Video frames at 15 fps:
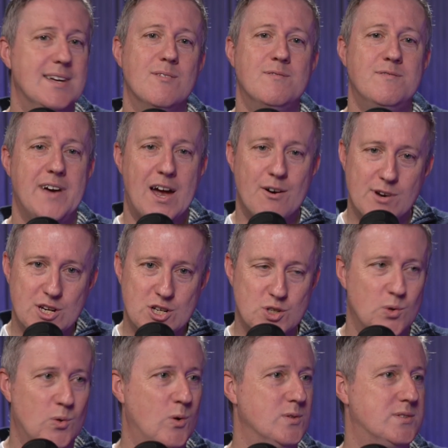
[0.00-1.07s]
Very
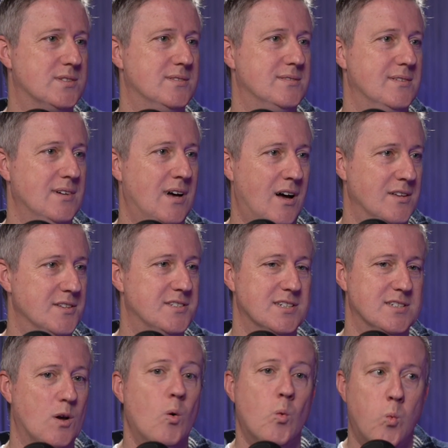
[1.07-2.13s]
short
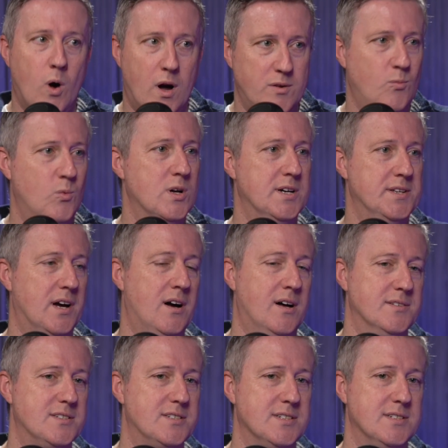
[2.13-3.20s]
answers, one-word
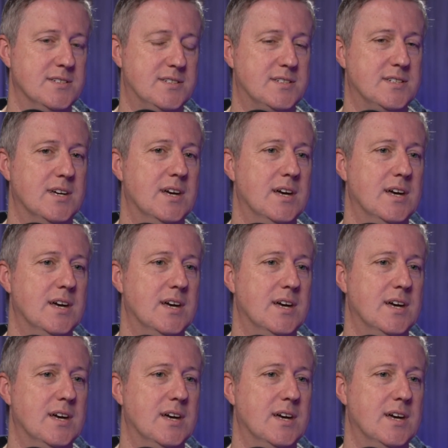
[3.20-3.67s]
answers,